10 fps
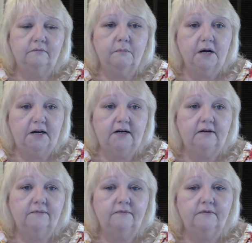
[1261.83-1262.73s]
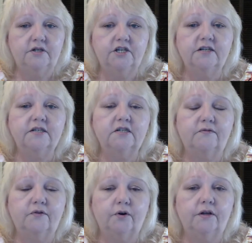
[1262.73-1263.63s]
money
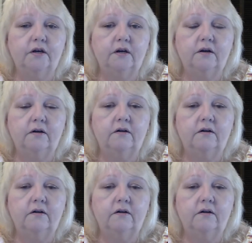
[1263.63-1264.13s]
just for the